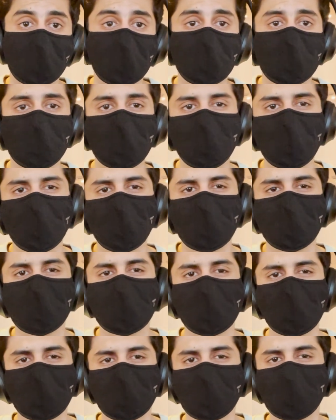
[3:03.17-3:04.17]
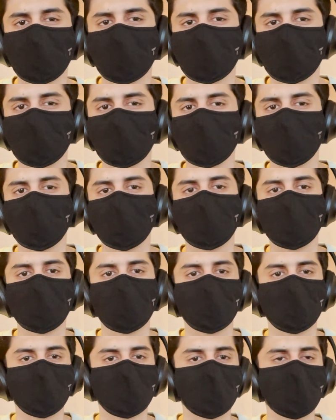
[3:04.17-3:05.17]
so technically
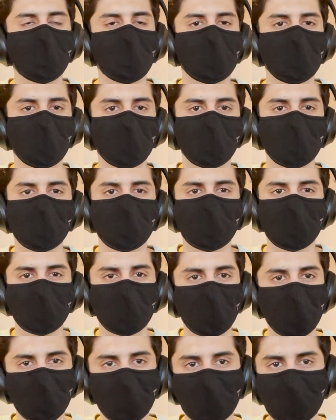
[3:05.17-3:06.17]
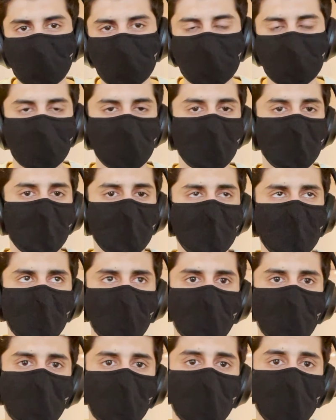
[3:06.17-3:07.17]
when we're talking of ferries
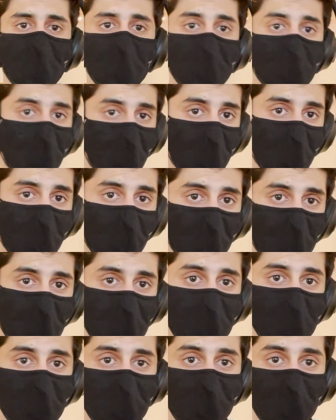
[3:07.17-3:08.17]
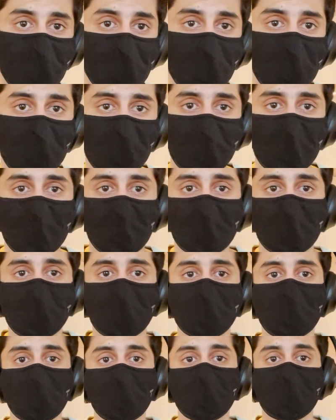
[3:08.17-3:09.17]
or toll plazas,
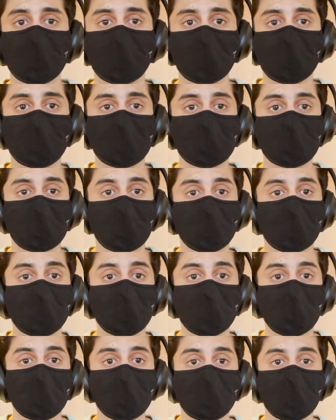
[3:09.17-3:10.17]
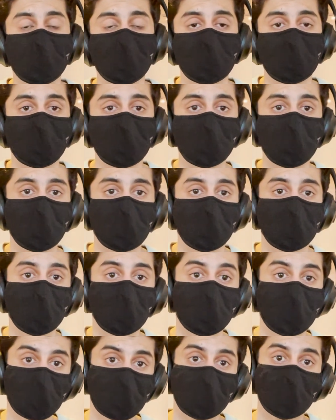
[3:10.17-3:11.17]
they said that the
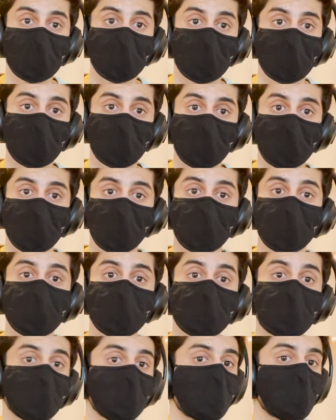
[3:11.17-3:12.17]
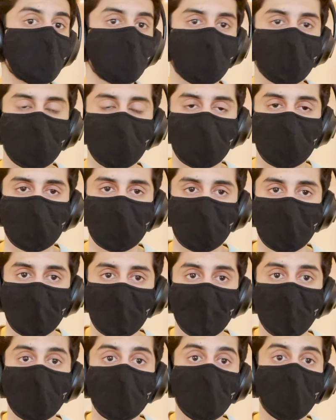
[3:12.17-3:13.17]
electric vehicle will never pay
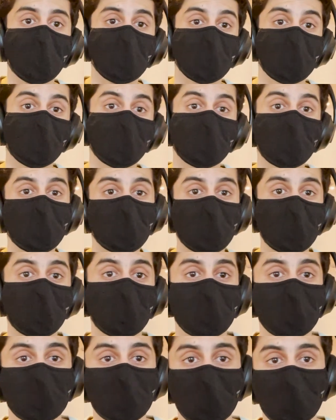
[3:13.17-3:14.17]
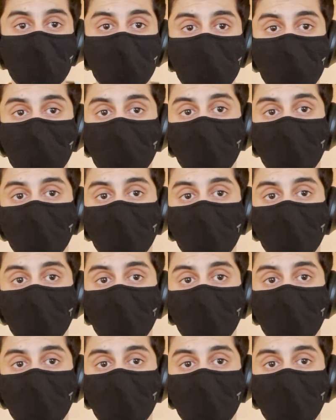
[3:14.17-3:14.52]
more than 50%